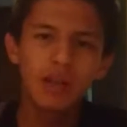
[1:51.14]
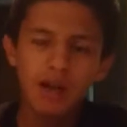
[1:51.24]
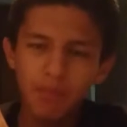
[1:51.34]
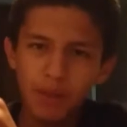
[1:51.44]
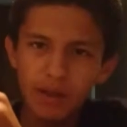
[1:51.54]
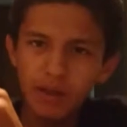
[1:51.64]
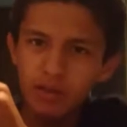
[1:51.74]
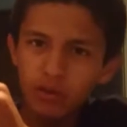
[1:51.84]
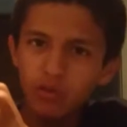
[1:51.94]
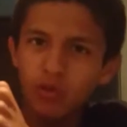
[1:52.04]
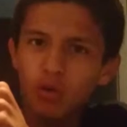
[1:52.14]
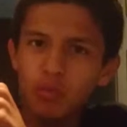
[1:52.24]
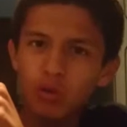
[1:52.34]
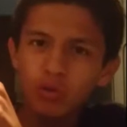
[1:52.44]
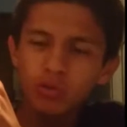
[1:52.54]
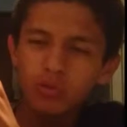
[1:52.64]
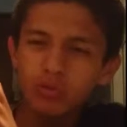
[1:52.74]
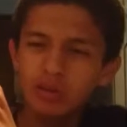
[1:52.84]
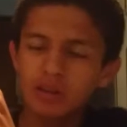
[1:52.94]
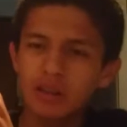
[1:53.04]
a pair of
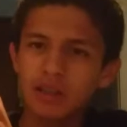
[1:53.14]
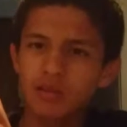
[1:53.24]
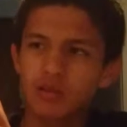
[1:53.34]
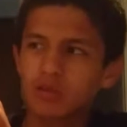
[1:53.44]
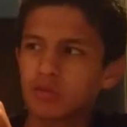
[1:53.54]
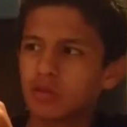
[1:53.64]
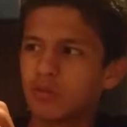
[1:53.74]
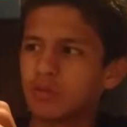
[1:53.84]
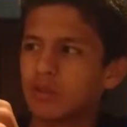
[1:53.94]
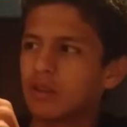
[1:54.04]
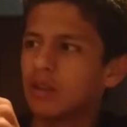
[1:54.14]
homologous chromosomes.